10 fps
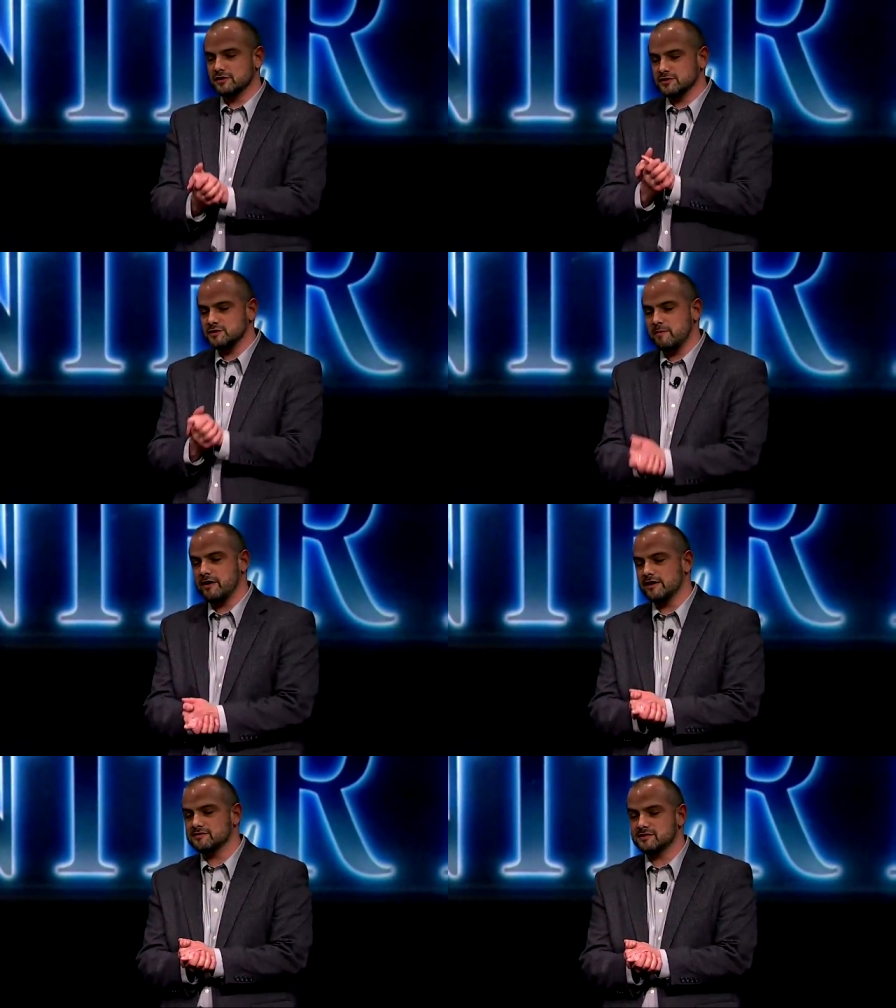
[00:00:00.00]
such
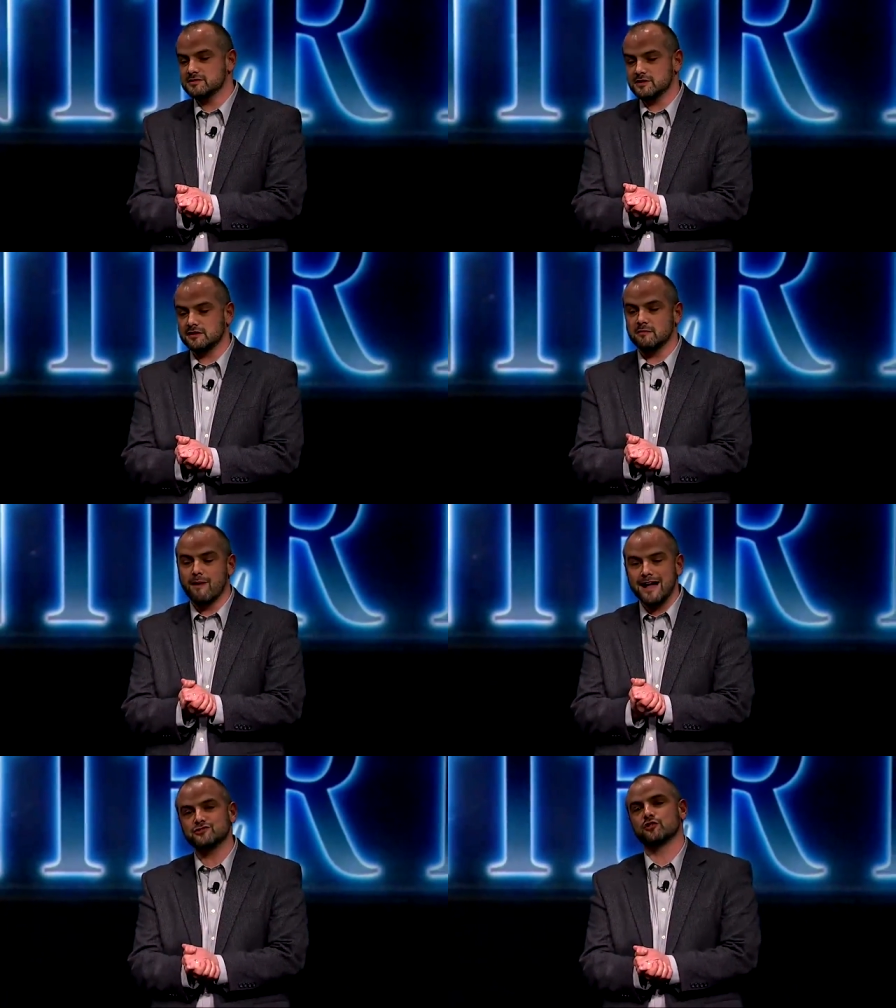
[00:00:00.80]
experiences like the
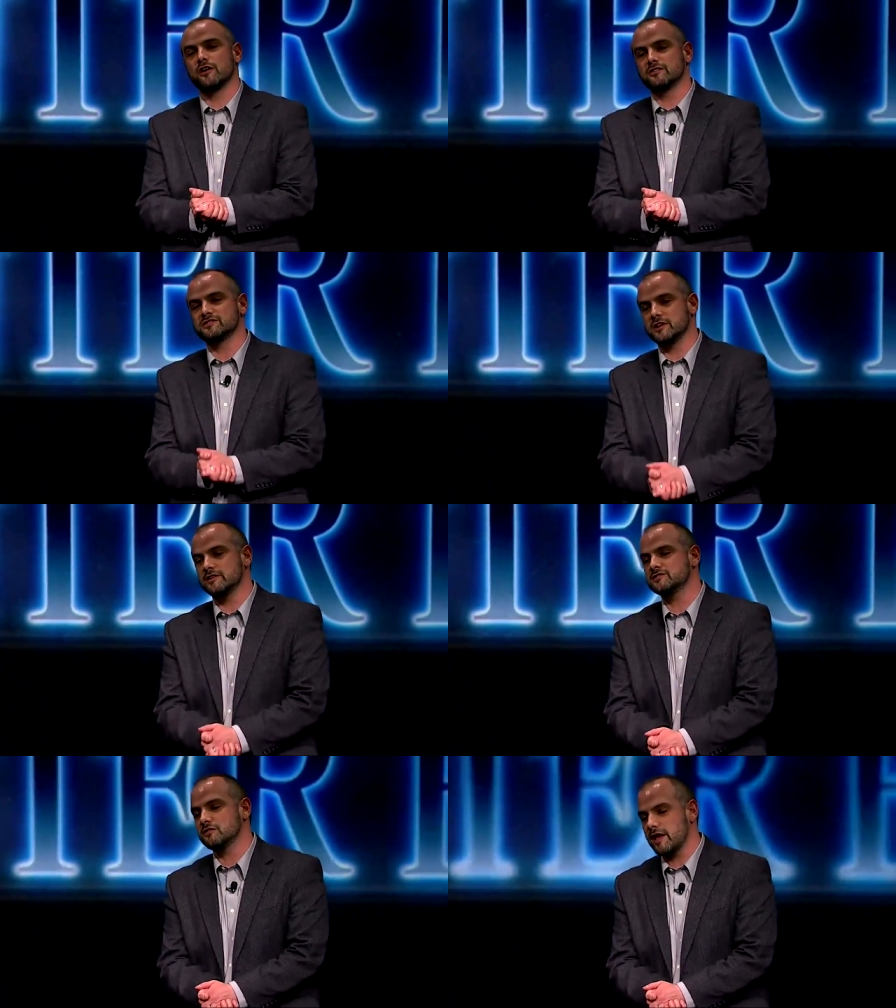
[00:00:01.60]
Monster Hunter
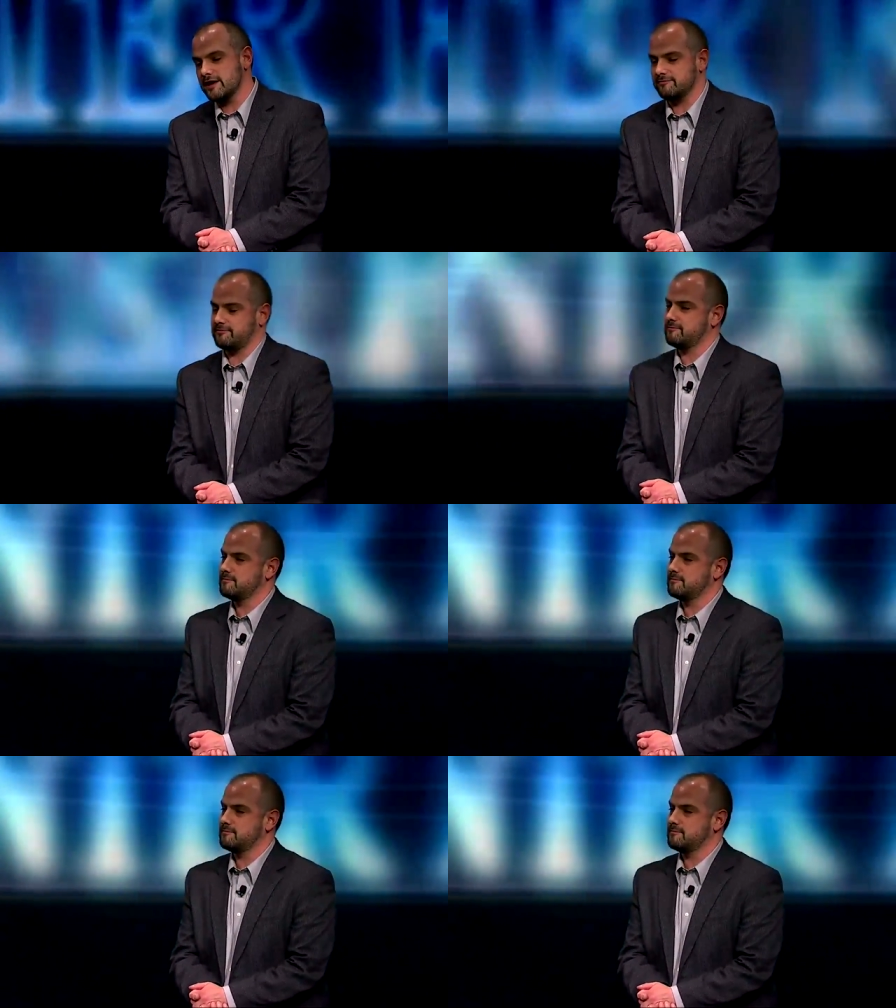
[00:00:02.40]
series to life.